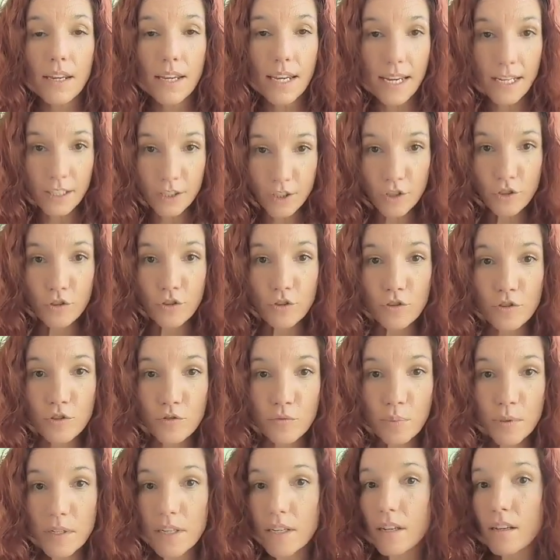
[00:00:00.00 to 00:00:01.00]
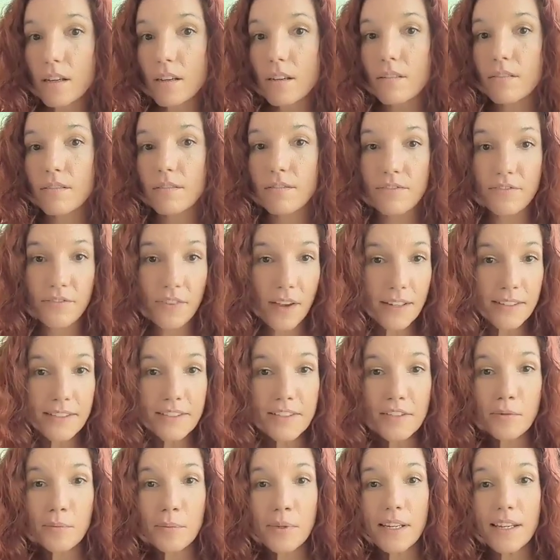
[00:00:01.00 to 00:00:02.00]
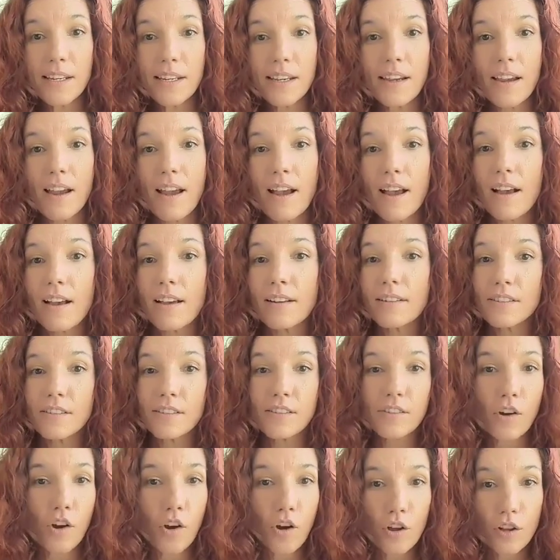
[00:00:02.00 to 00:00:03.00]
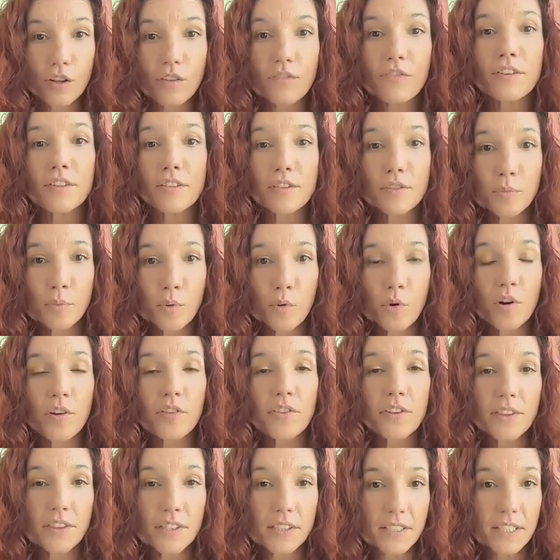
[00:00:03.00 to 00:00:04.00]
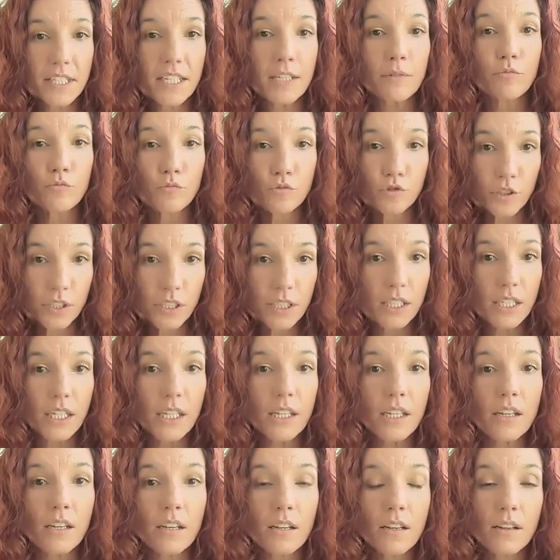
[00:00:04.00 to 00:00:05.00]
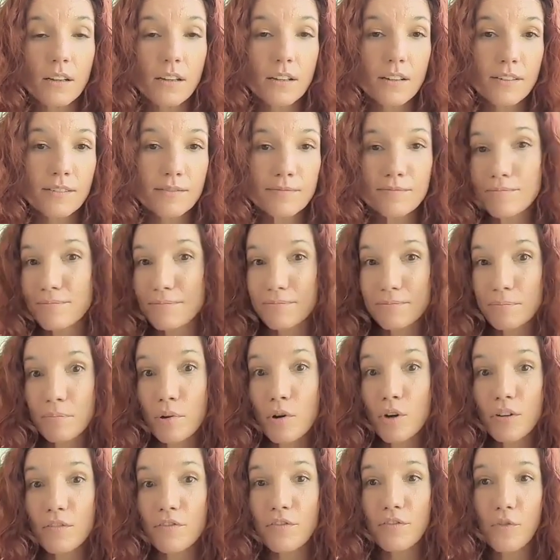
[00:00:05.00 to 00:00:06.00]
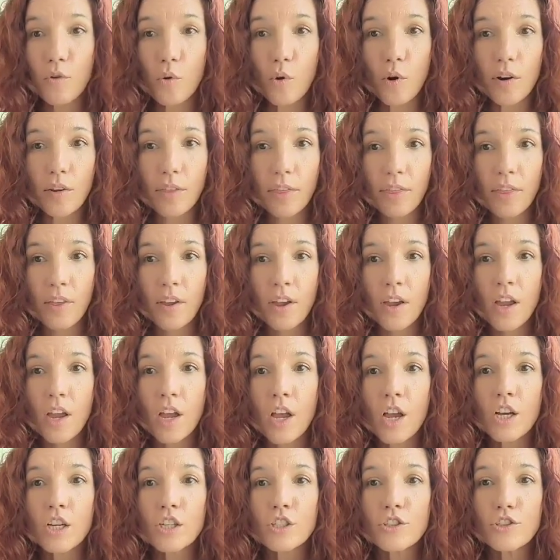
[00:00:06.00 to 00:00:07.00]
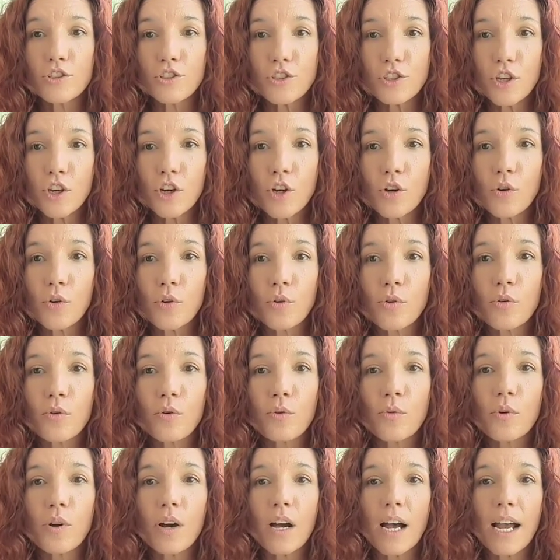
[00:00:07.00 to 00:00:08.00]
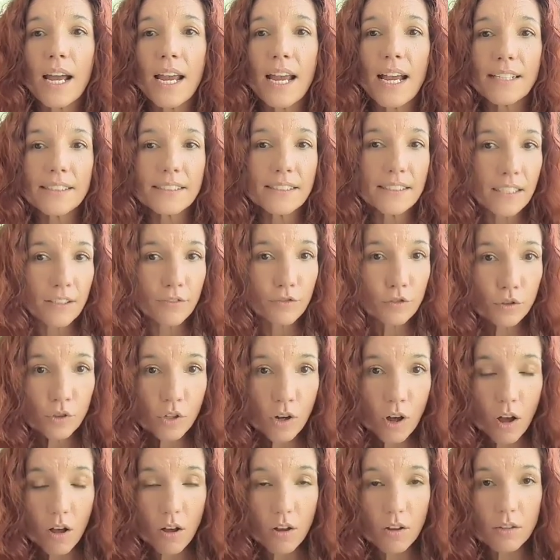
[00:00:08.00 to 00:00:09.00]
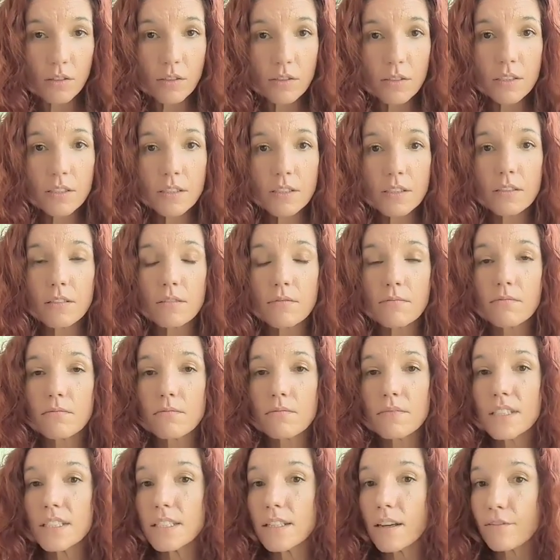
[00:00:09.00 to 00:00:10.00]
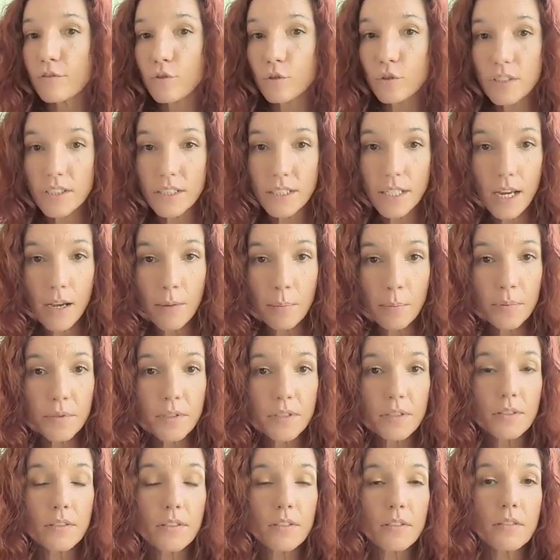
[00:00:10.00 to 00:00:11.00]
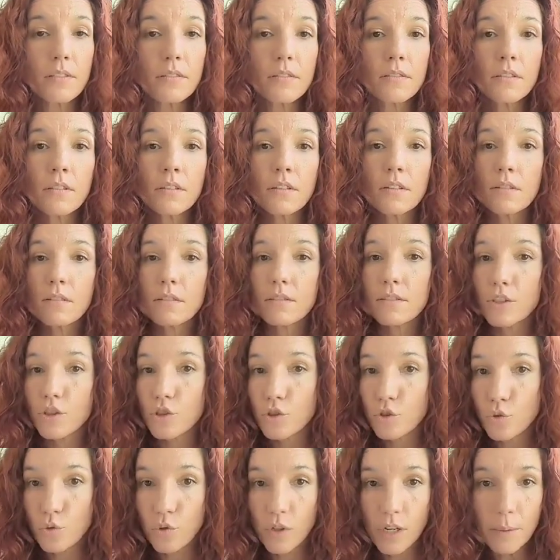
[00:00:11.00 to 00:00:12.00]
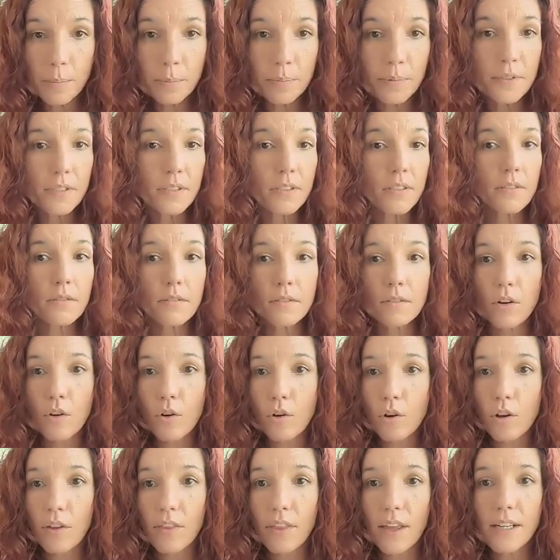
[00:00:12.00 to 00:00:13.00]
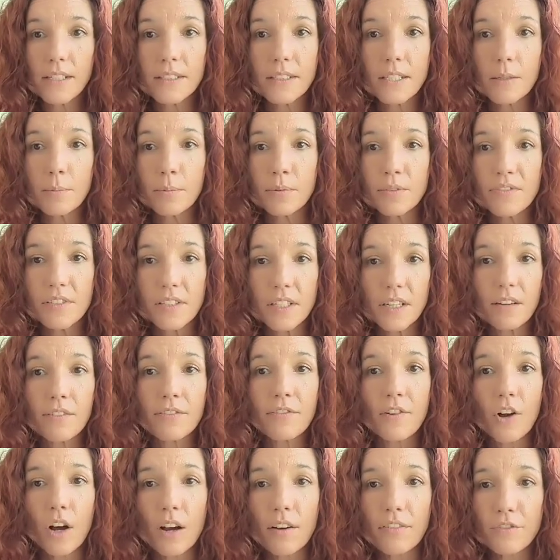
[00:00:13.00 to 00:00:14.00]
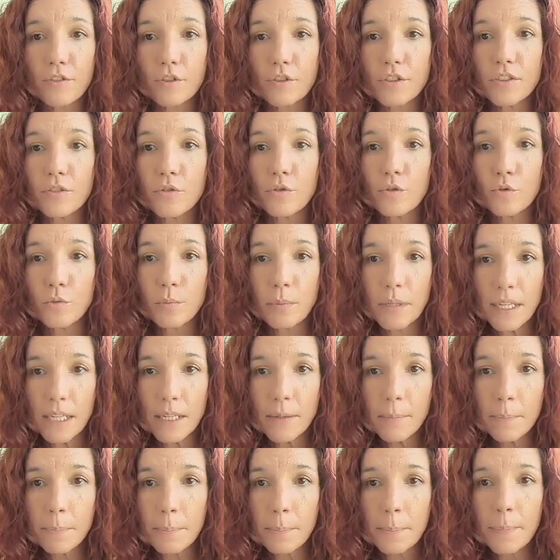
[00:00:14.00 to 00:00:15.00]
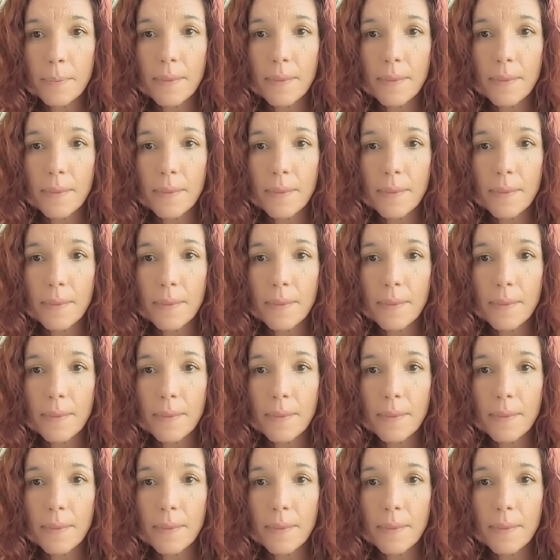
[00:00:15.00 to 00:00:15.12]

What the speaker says: answers being fed to me and all of the support that the team really put forth. So I had several calls, several steps, scripts, all that type of stuff offered to me.